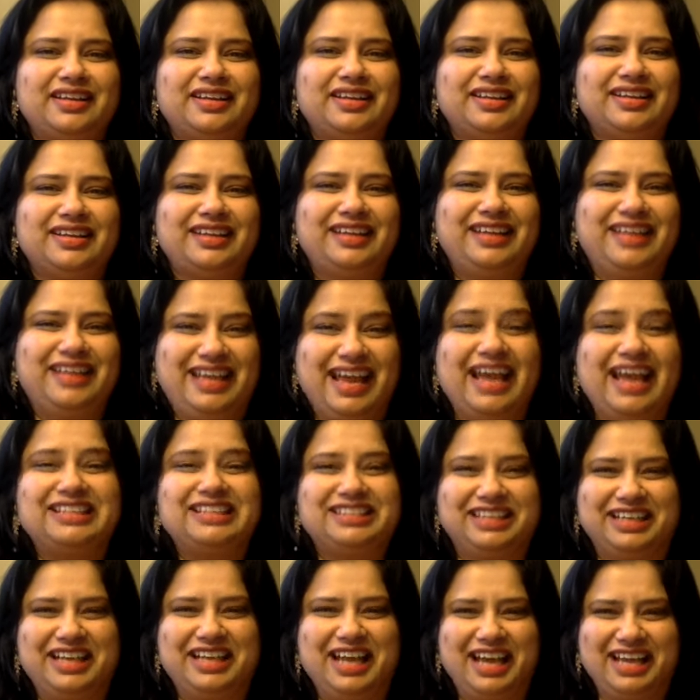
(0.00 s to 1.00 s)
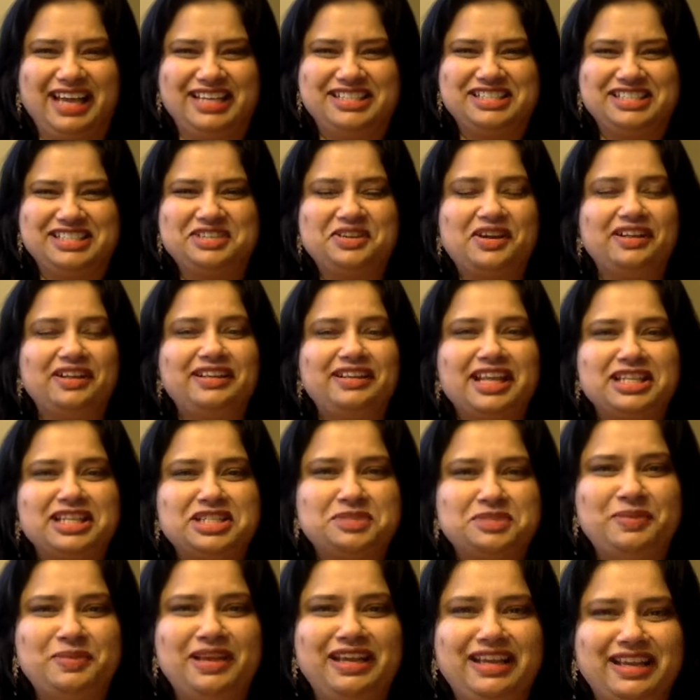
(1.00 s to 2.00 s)
Yes, it does. All that
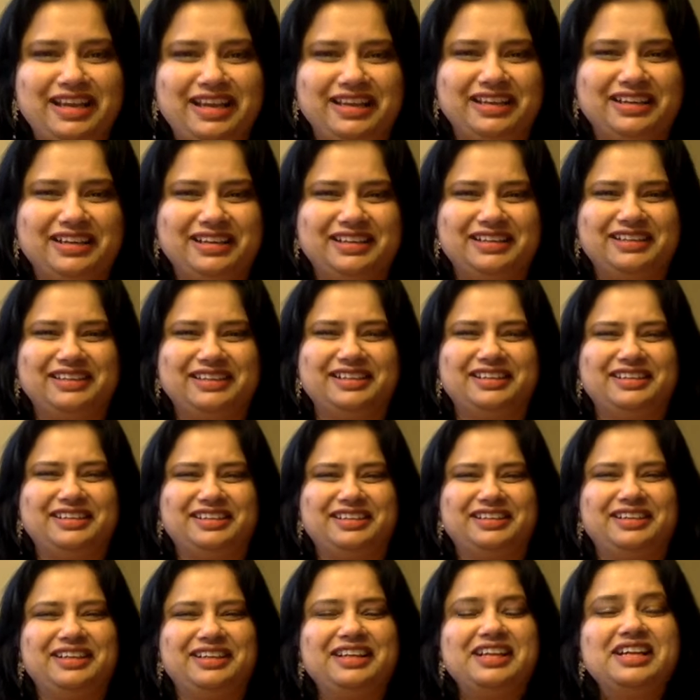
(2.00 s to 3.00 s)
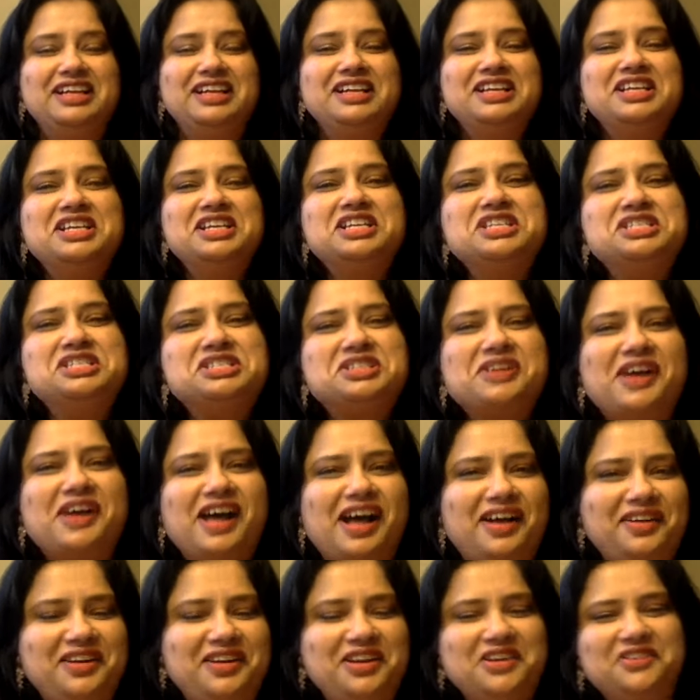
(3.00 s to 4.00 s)
speaking. So
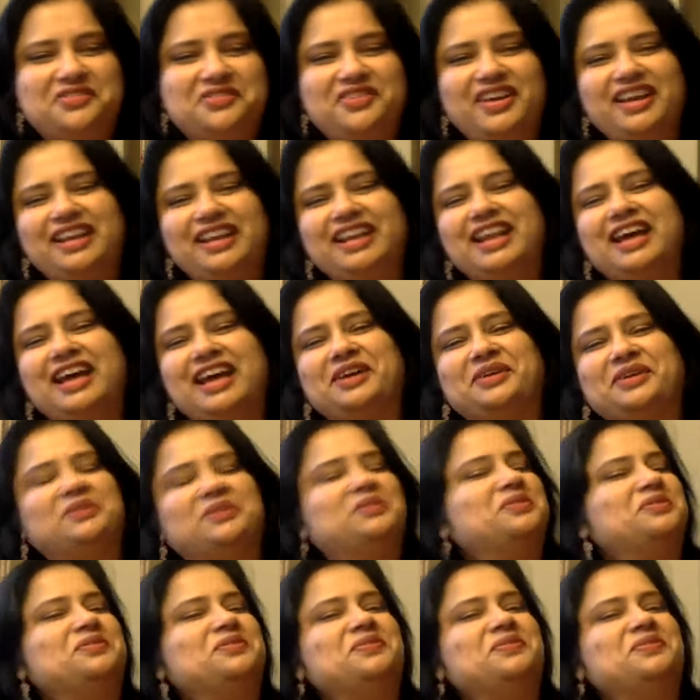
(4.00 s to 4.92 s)
how do you feel now?